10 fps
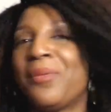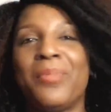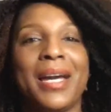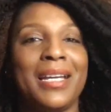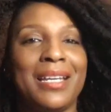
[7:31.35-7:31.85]

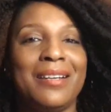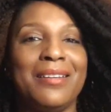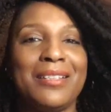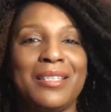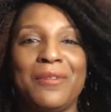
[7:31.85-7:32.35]
by getting
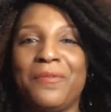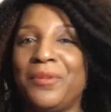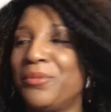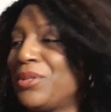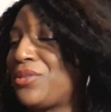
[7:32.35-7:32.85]
this
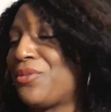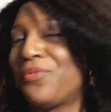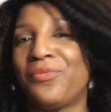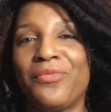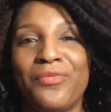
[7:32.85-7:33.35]
Influenster
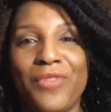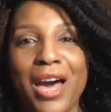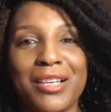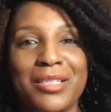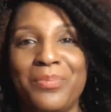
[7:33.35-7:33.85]

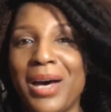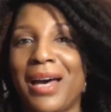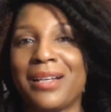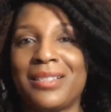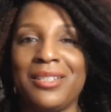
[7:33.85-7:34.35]
Fox box.